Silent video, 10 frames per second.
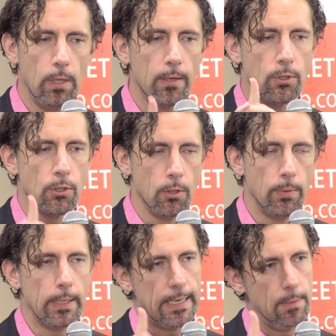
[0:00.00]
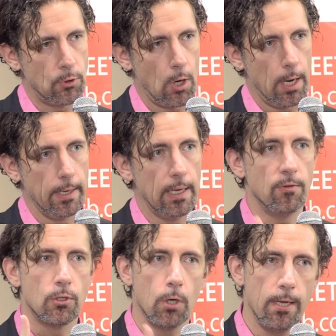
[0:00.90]
like what you're doing, keep trying.
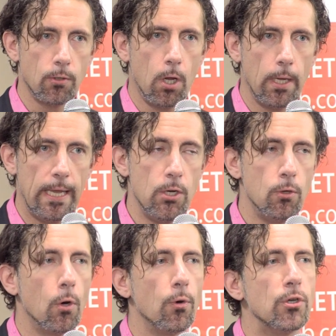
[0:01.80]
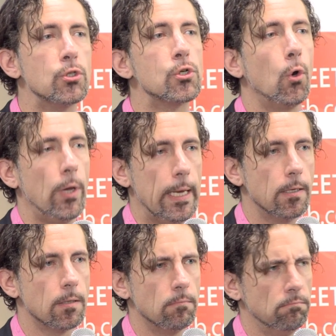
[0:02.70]
If you try drawing and you don't enjoy
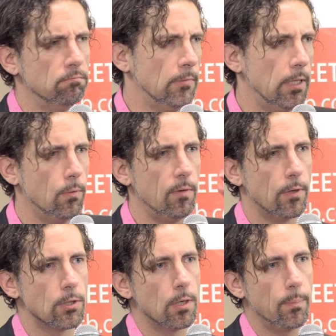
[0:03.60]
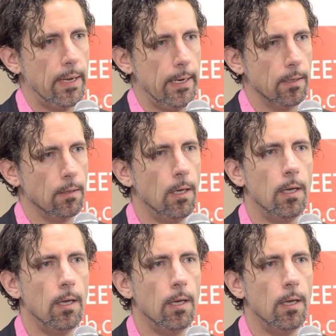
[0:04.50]
it, get rid of it and start painting.